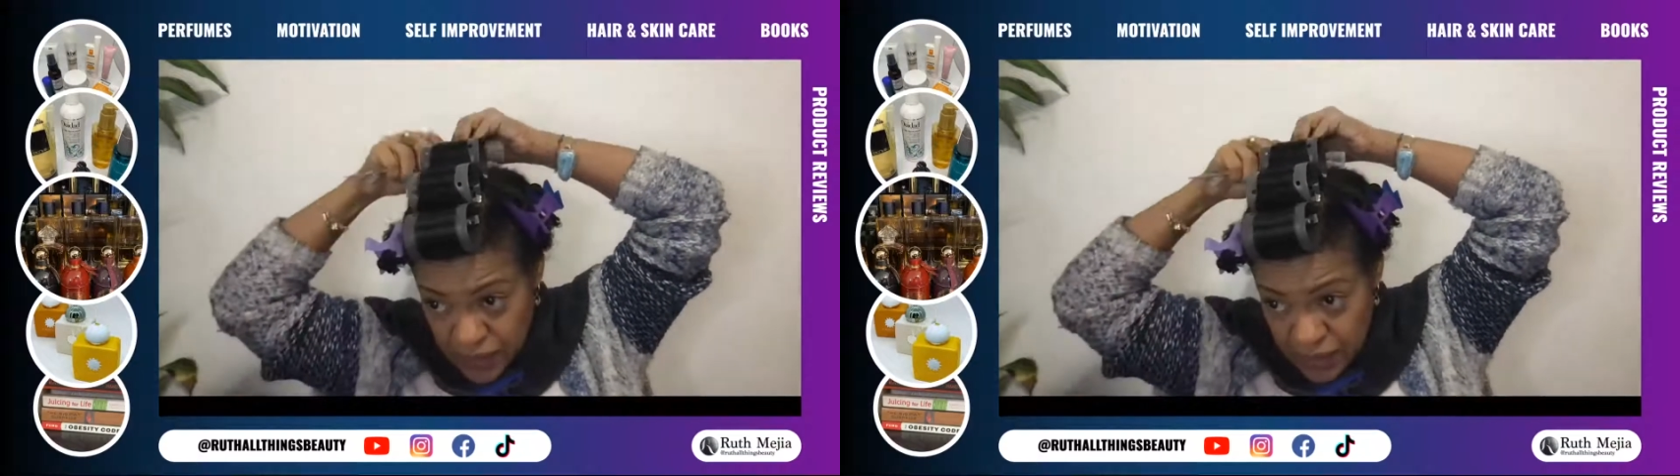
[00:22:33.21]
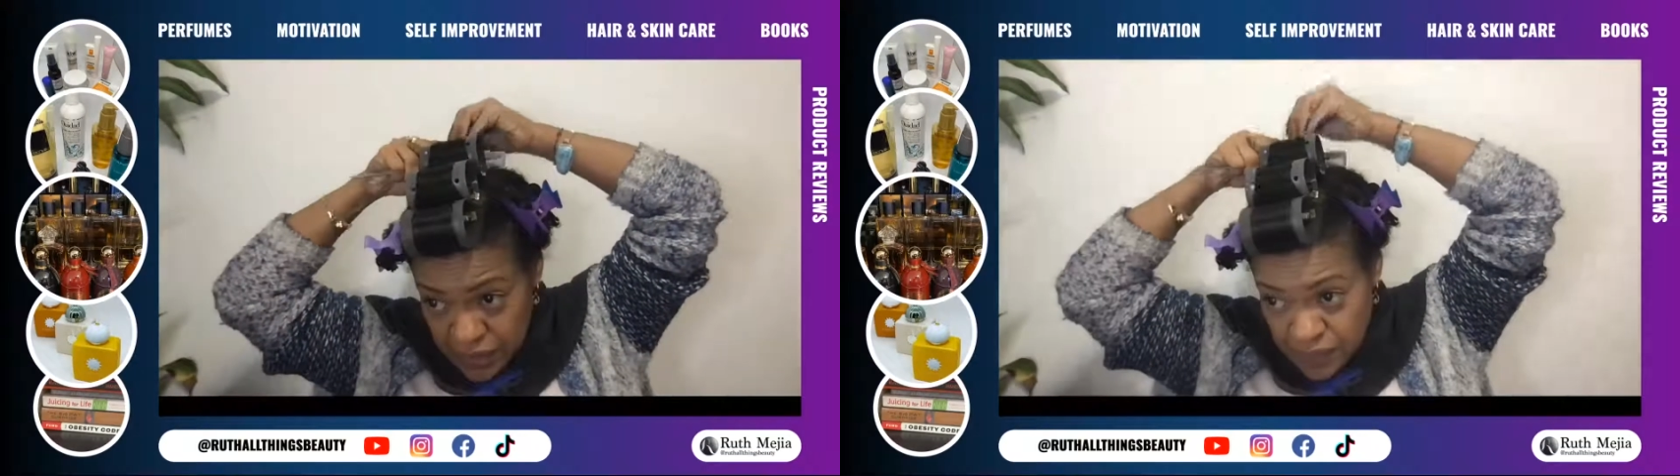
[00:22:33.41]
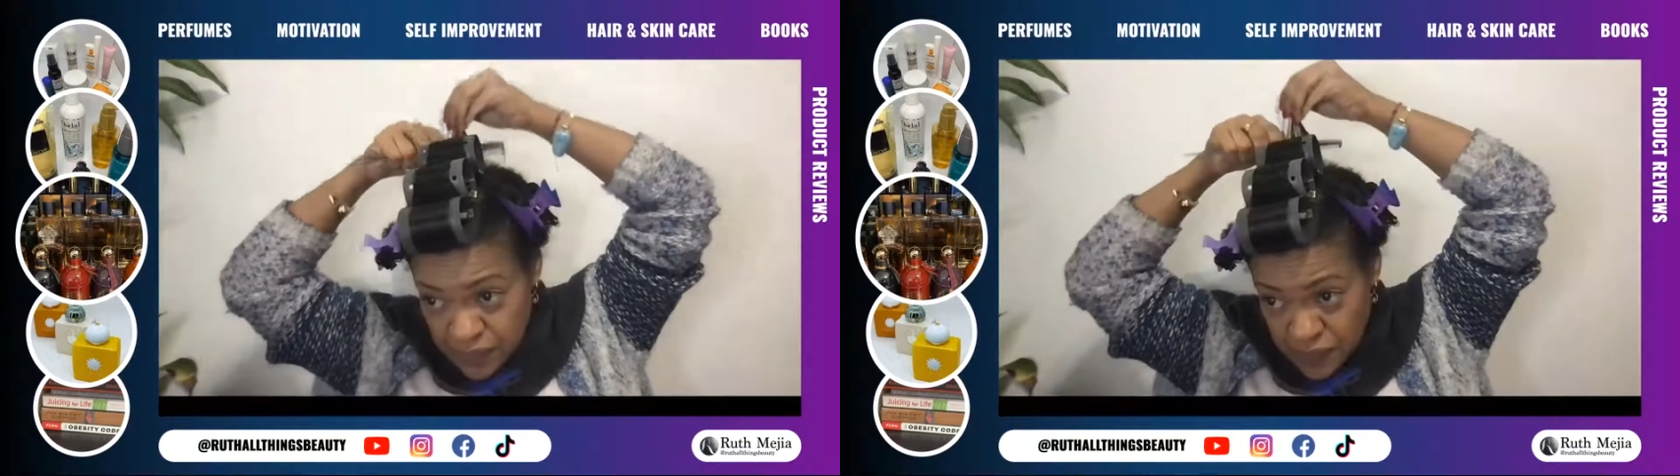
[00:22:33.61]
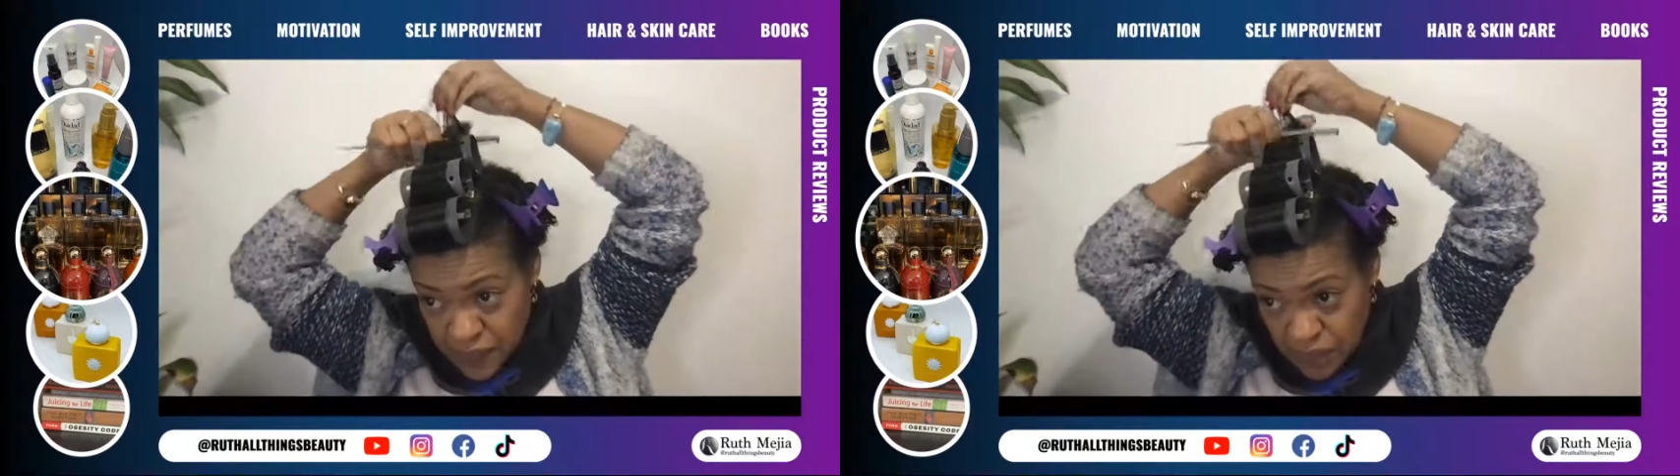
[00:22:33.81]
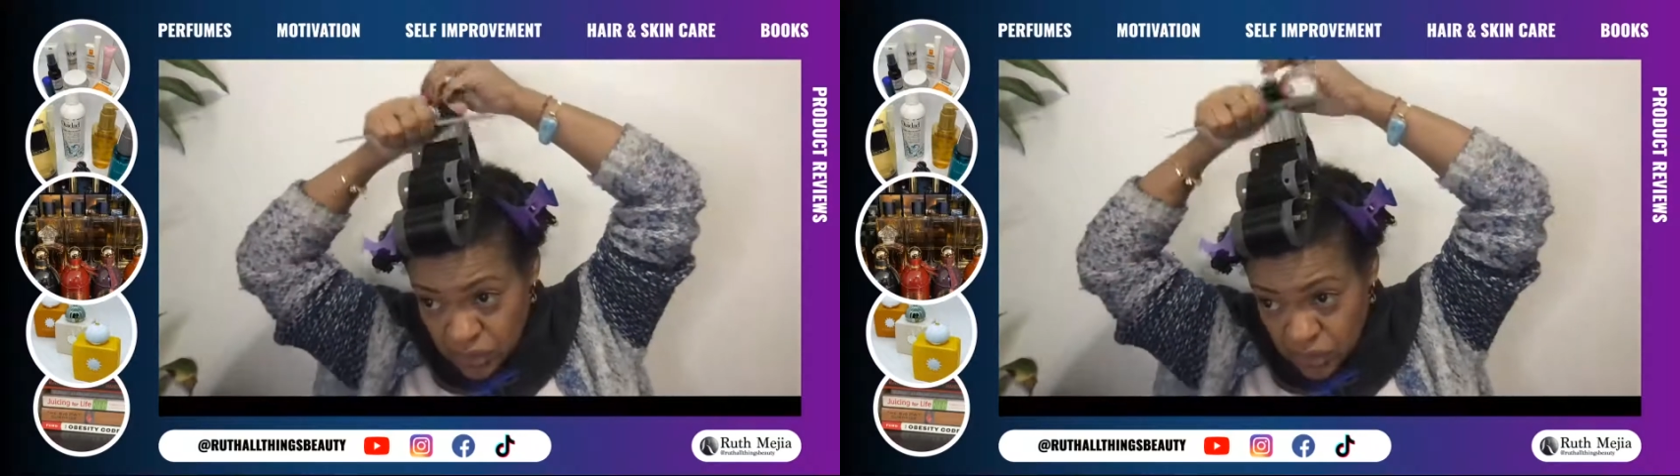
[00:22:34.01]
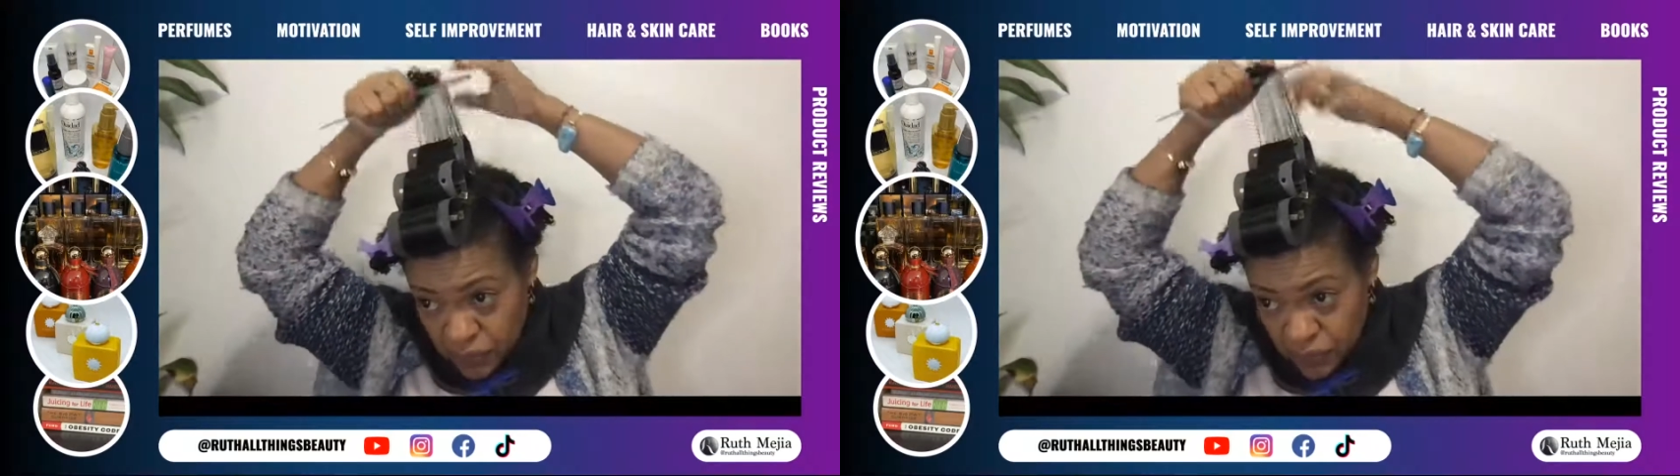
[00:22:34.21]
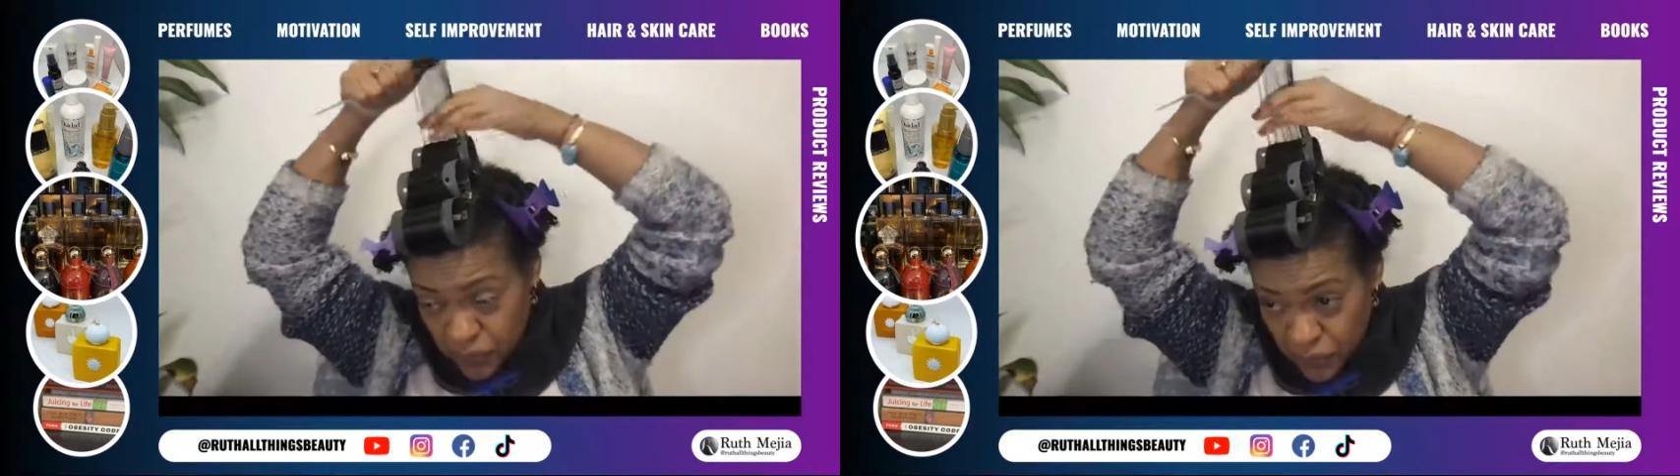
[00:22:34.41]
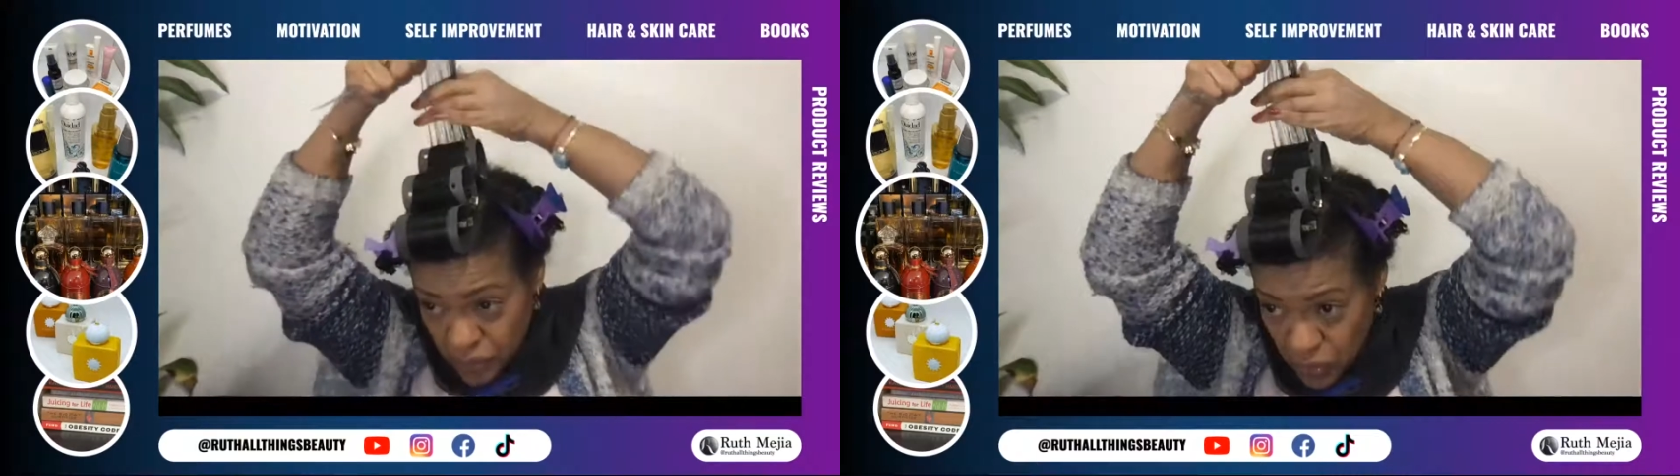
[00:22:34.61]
I did section in 4